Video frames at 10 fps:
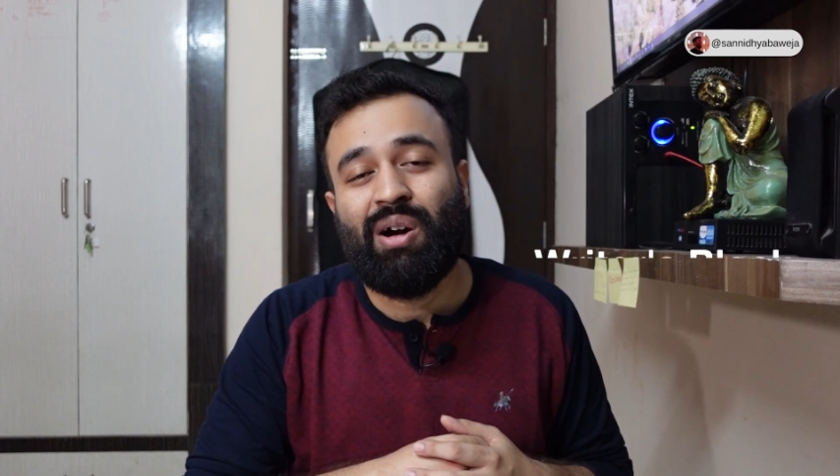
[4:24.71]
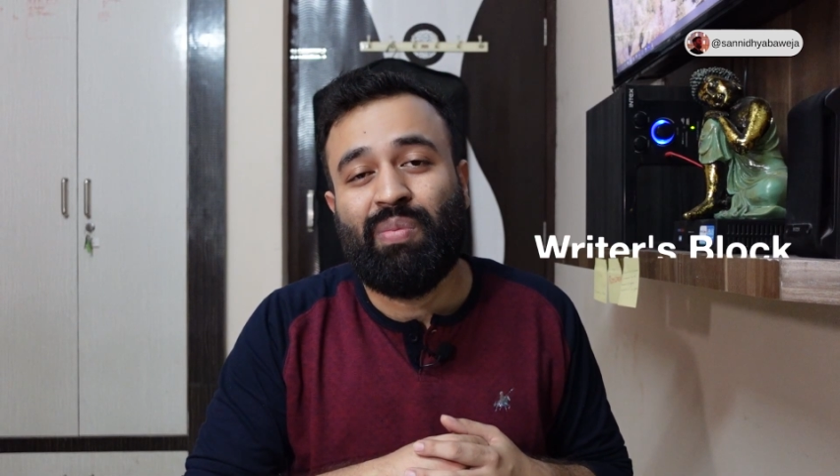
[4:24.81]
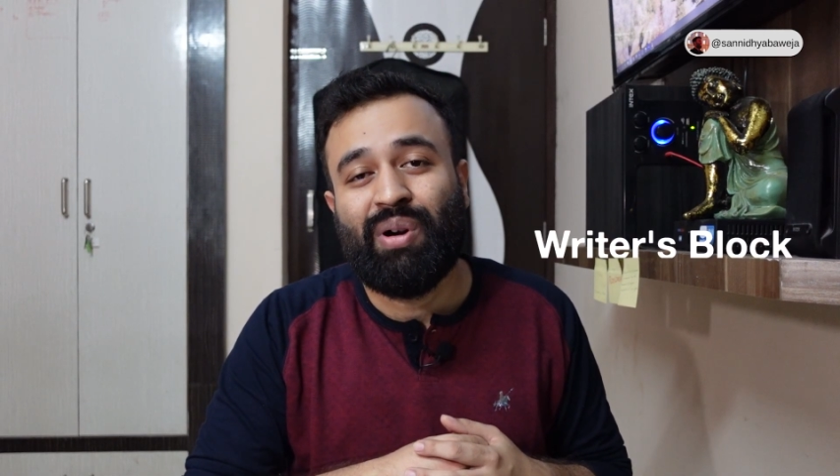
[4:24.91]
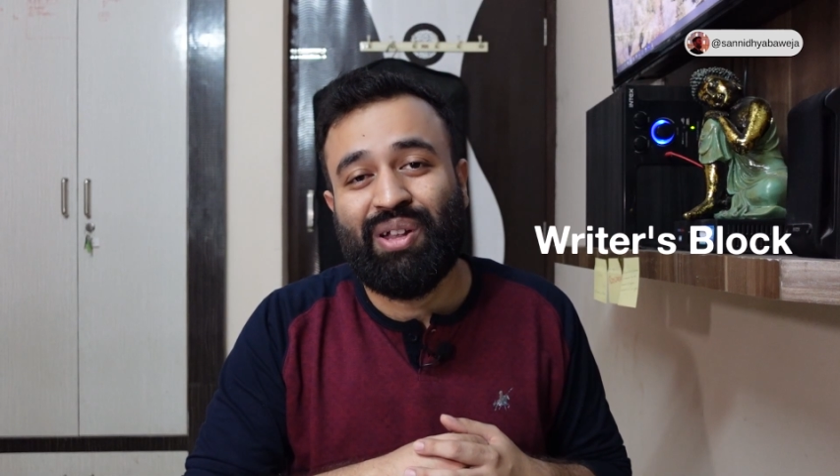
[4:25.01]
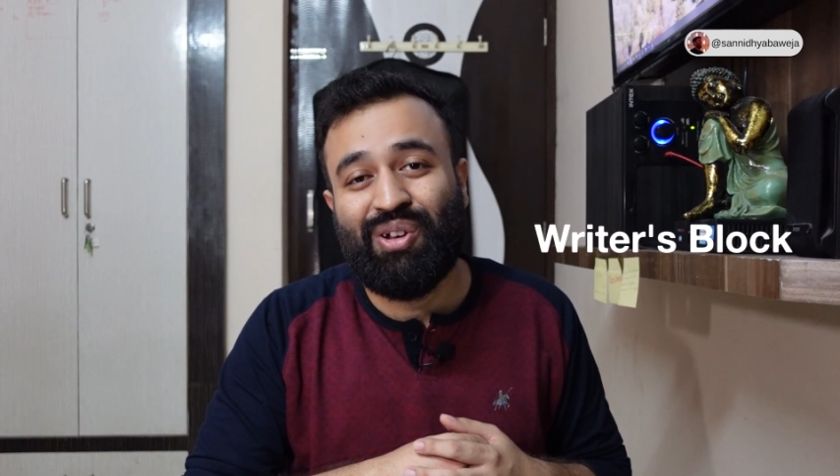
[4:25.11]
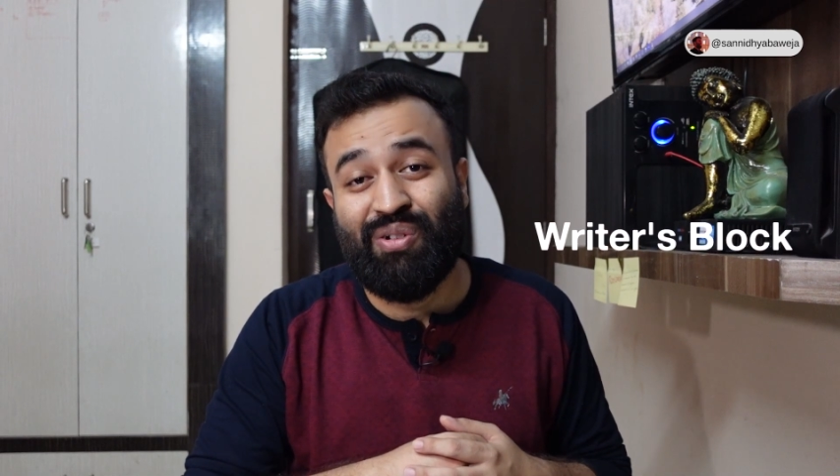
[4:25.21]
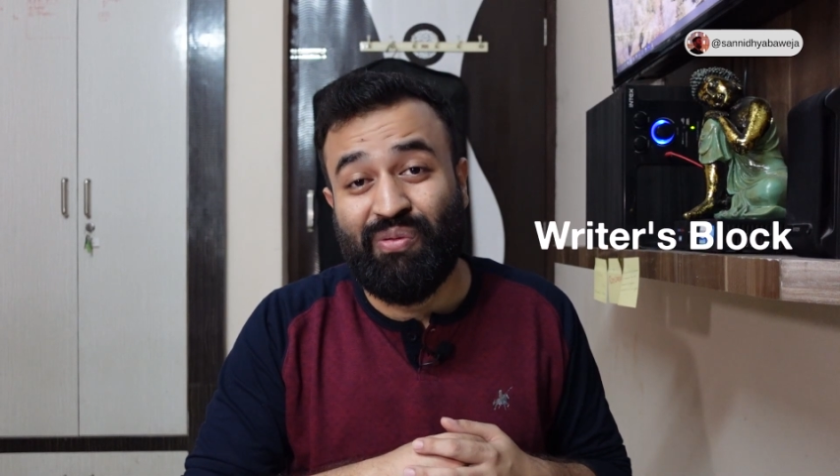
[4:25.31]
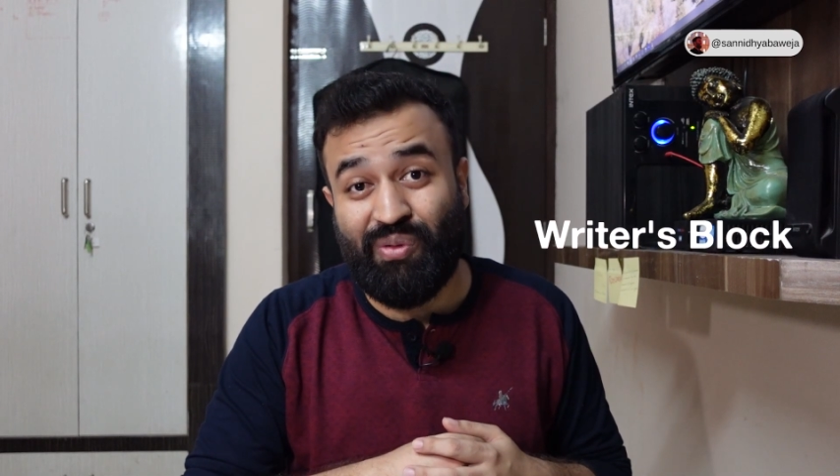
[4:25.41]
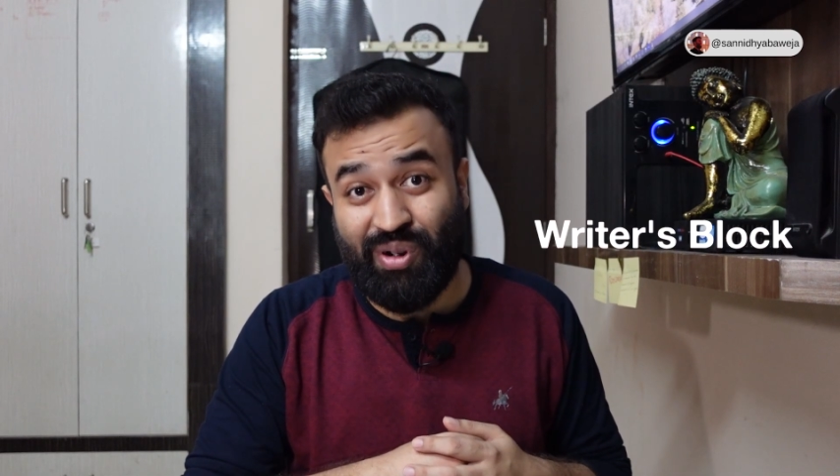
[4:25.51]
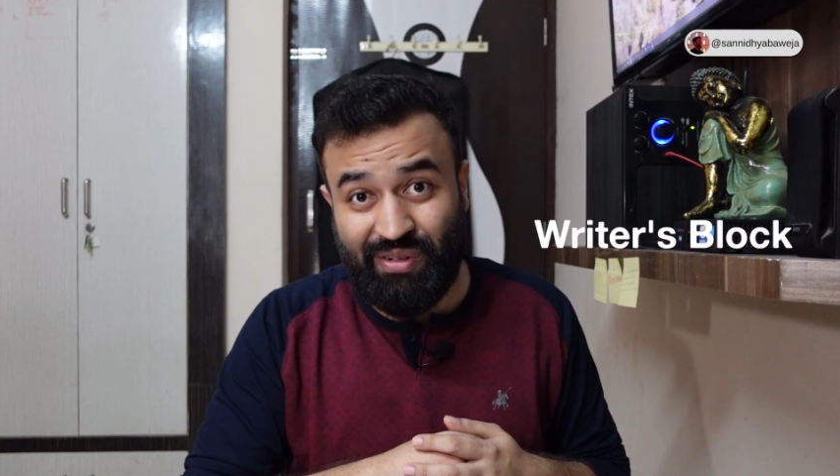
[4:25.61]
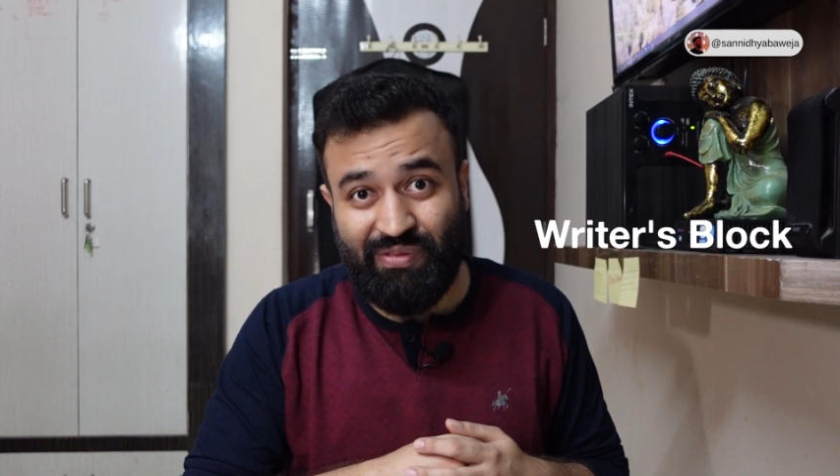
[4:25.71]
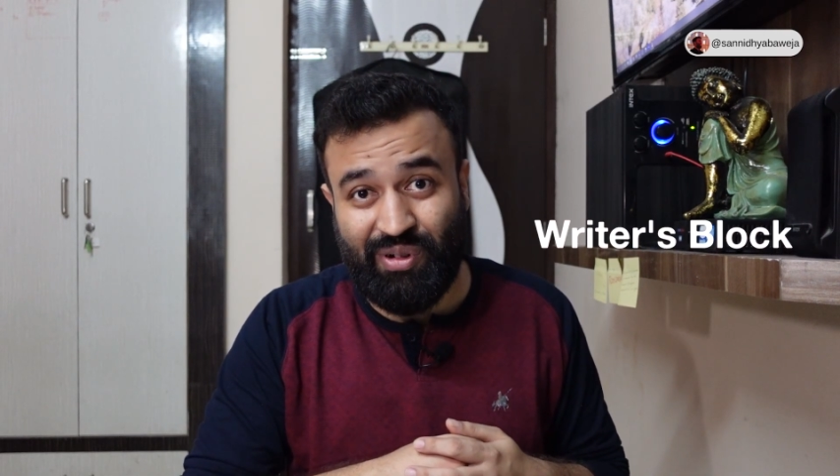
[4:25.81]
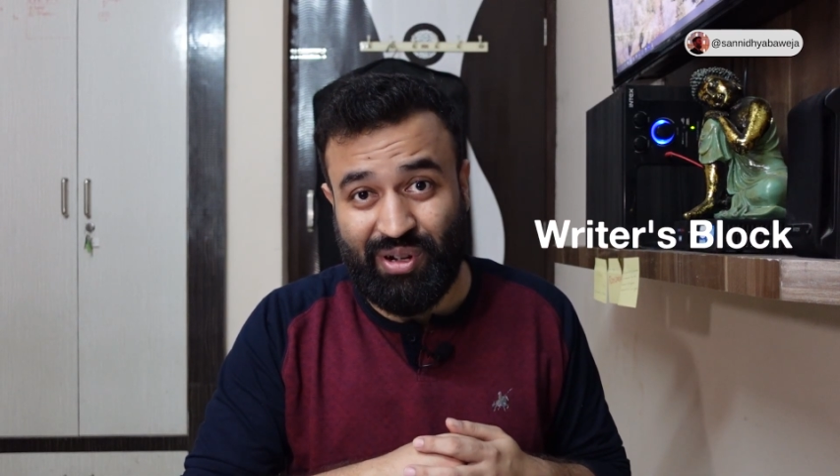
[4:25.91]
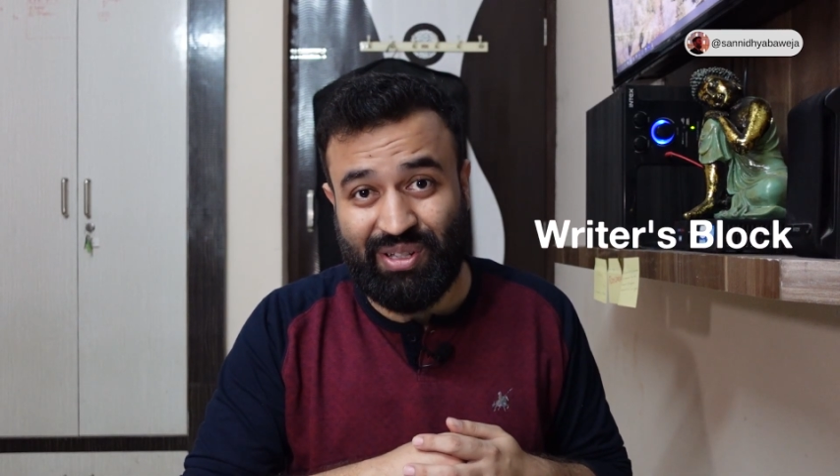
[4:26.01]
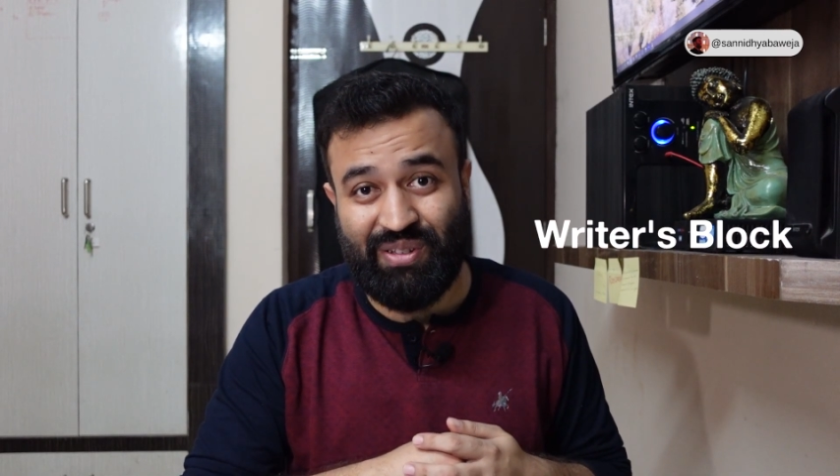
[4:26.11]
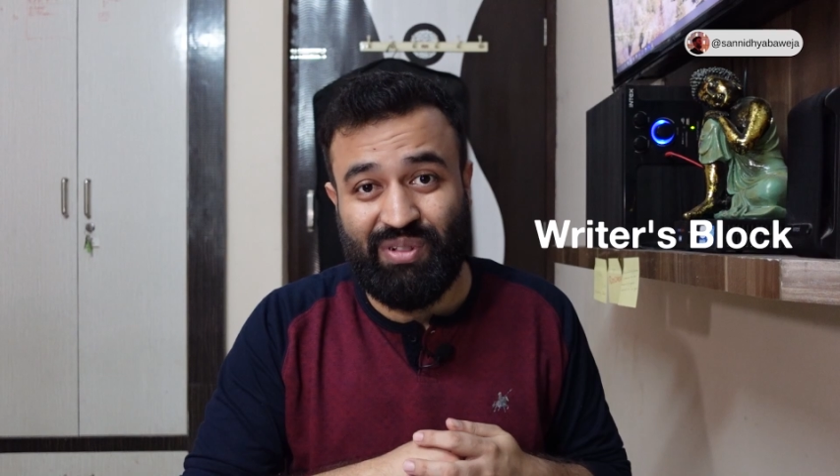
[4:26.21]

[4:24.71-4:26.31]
a particular word for us,